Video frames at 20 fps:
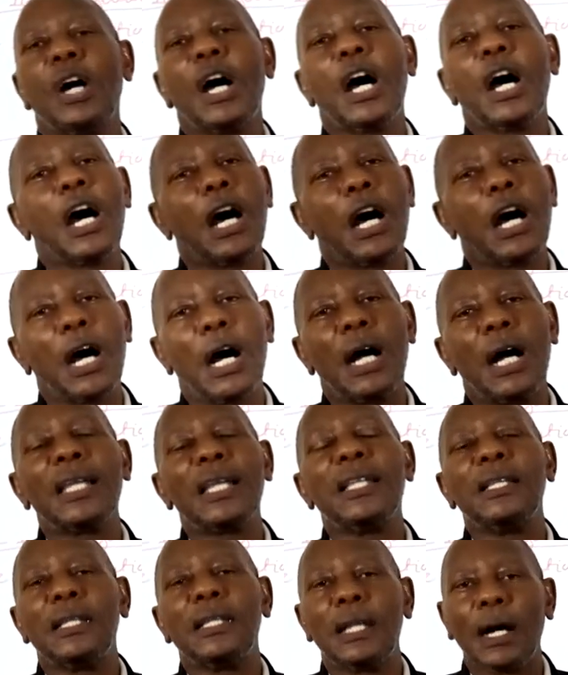
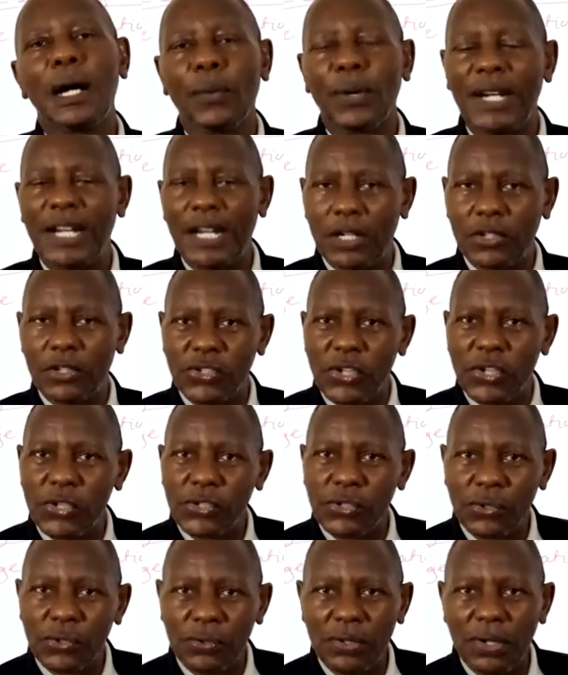in our next
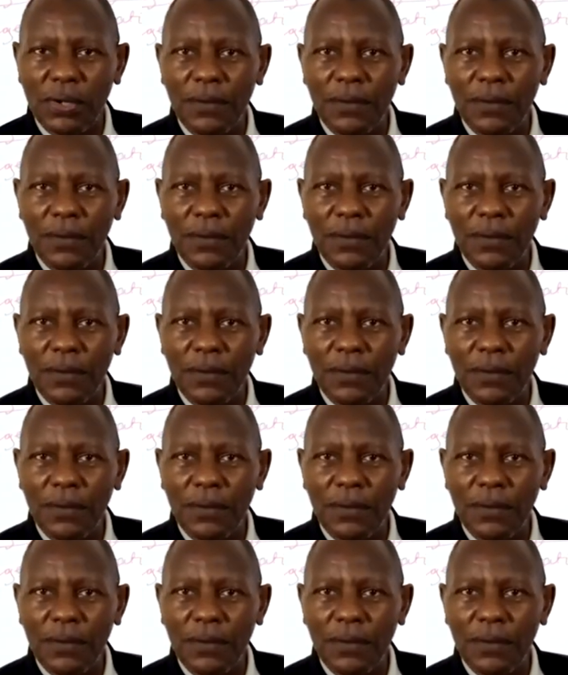session.